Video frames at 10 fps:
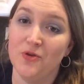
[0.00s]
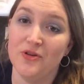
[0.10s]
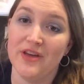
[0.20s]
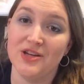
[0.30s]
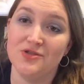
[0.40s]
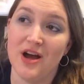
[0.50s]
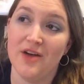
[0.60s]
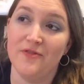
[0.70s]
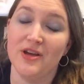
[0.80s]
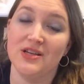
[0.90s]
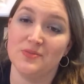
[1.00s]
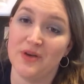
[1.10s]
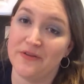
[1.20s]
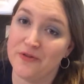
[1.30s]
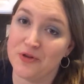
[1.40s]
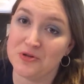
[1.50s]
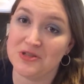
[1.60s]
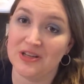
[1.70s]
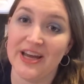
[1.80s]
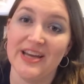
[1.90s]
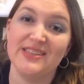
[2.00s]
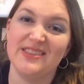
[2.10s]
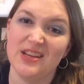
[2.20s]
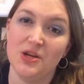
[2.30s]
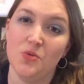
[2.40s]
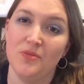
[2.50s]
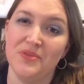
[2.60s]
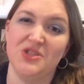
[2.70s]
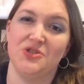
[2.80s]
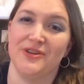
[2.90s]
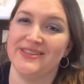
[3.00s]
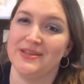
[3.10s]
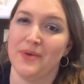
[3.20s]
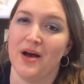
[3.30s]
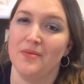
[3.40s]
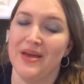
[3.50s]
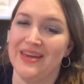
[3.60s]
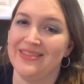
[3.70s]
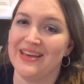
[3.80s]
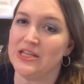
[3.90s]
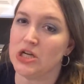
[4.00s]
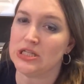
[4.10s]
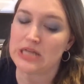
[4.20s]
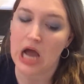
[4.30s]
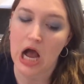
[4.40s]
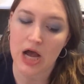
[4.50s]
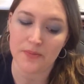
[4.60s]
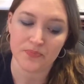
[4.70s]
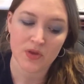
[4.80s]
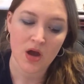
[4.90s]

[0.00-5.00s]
for that traffic, expect for those delays, and then you won't be stressed about making things on time.